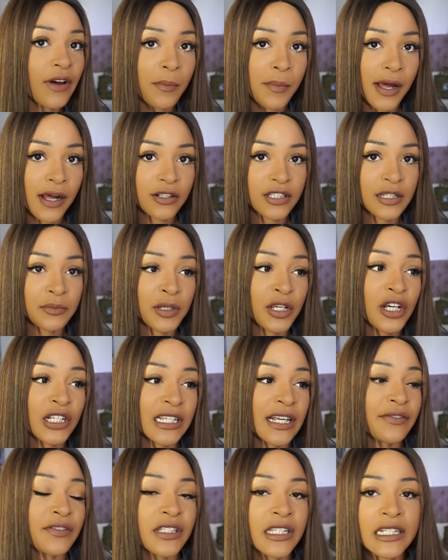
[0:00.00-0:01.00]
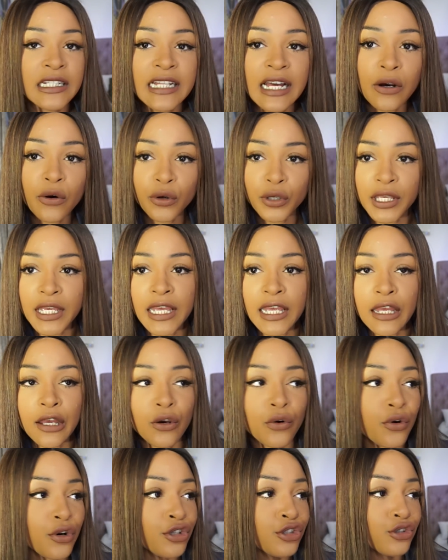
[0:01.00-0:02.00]
about it because I've seen that,
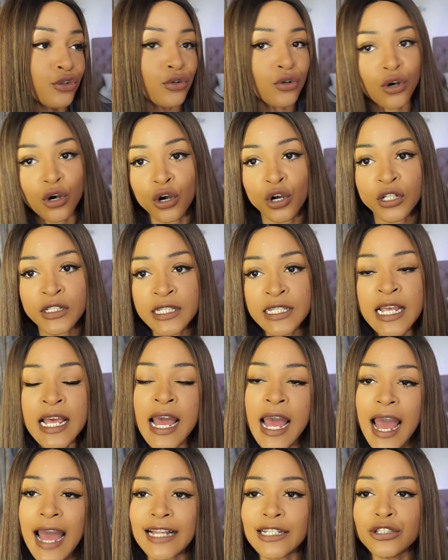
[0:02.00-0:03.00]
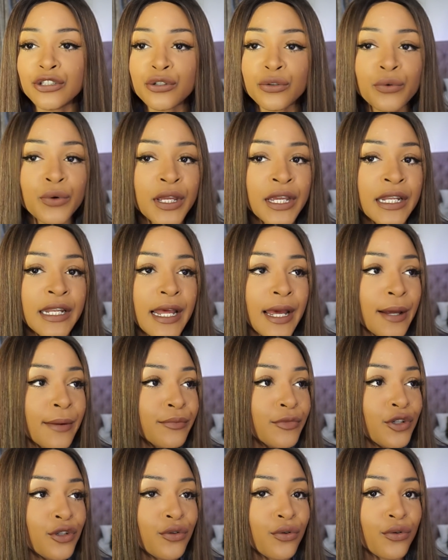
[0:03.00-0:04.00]
okay, going to court and doing,
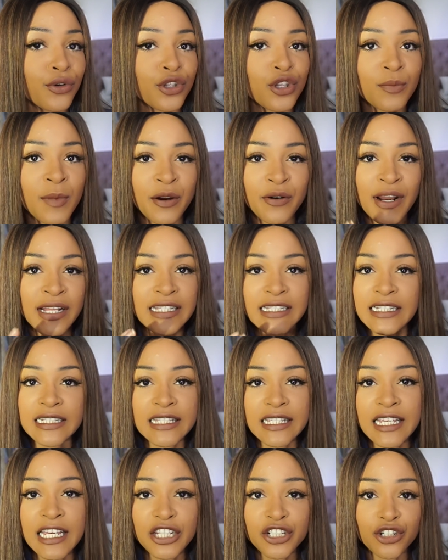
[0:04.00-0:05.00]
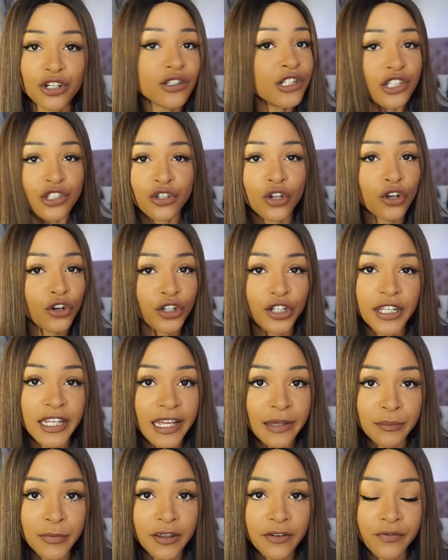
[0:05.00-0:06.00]
you know, human rights litigation is not gonna
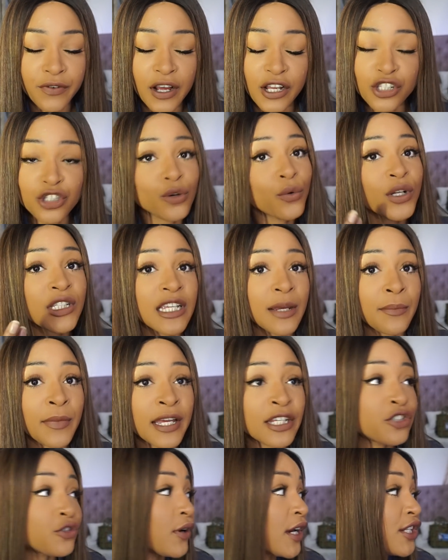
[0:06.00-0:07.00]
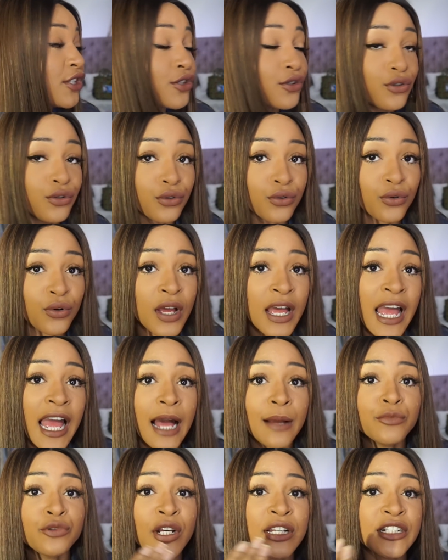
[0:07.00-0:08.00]
get me far. So what am I trying to do?
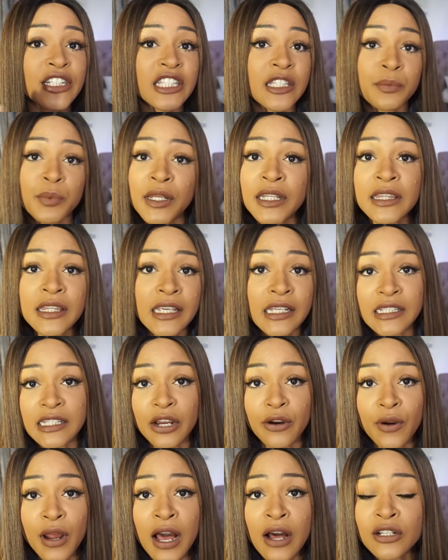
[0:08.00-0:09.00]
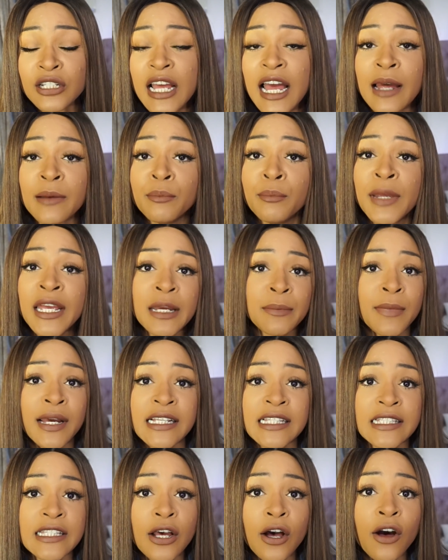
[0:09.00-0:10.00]
I'm trying to spin things around and make
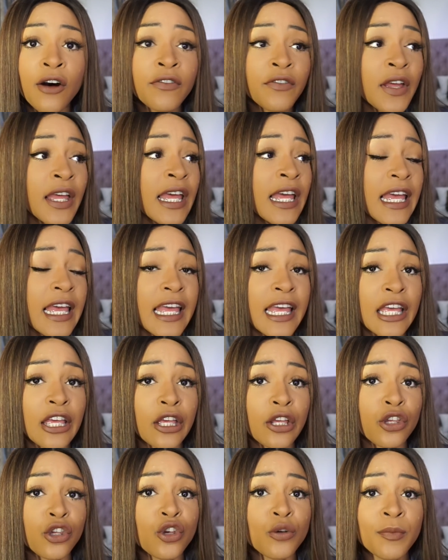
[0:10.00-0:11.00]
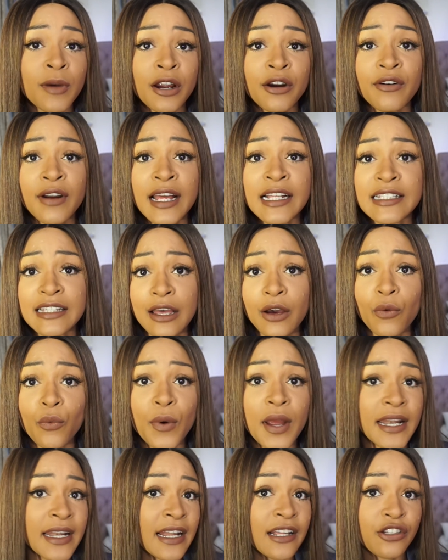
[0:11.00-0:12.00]
myself a human rights
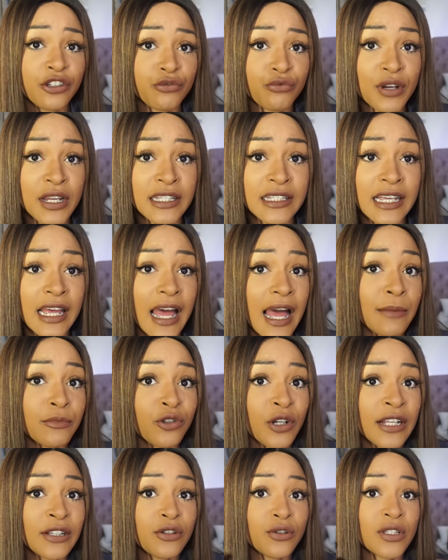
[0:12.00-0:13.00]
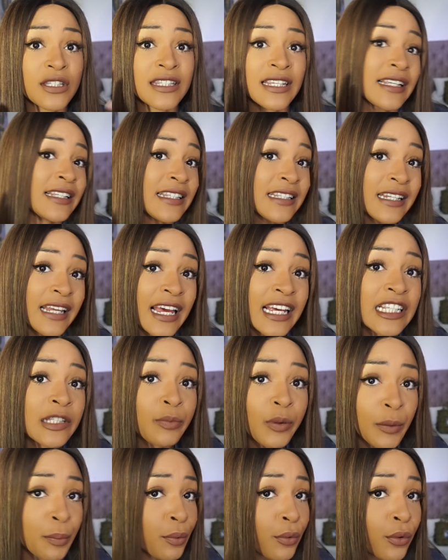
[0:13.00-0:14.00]
awareness raiser. I'm trying to
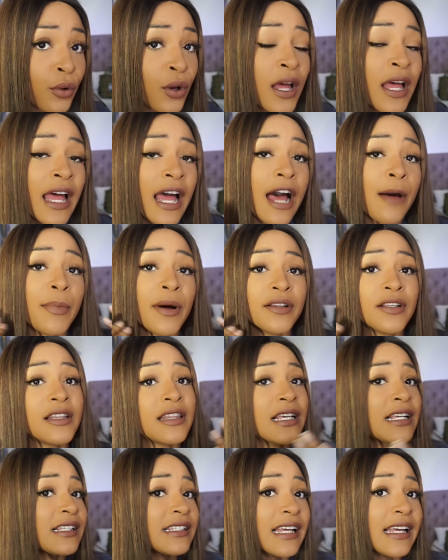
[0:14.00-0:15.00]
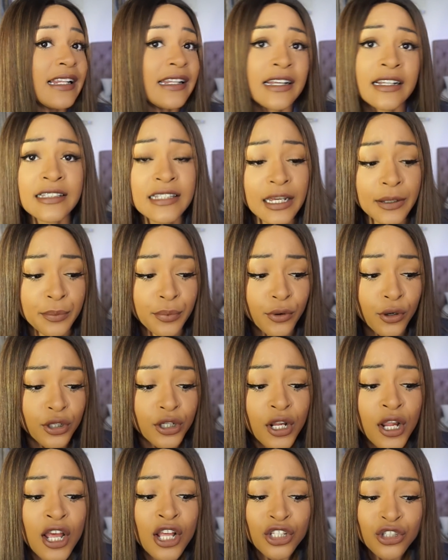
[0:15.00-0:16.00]
sensitize people about the things I learned
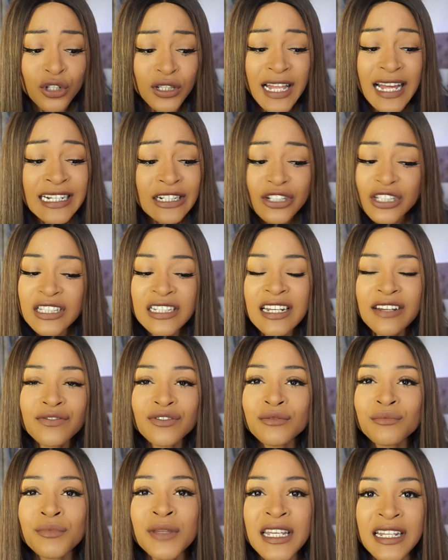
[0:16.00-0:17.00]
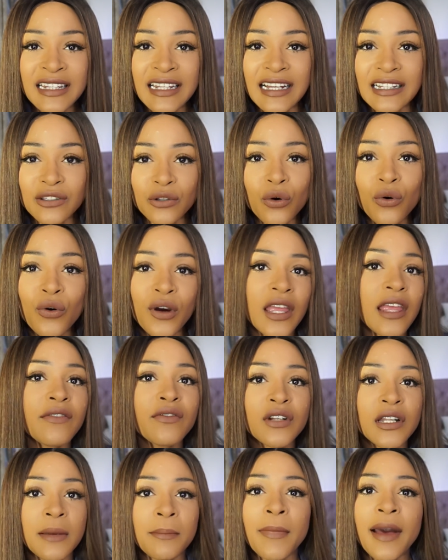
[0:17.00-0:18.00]
abroad. So that doesn't even mean that, oh,
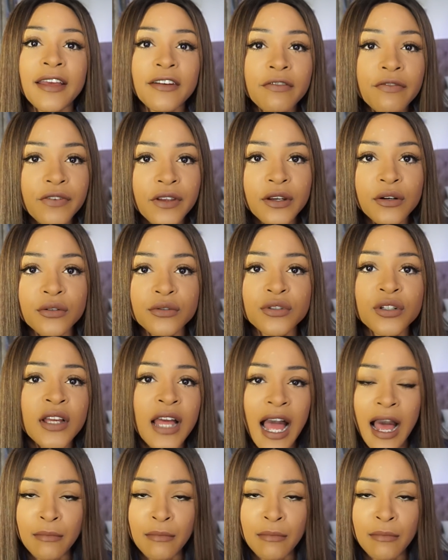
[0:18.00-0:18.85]
even in my field,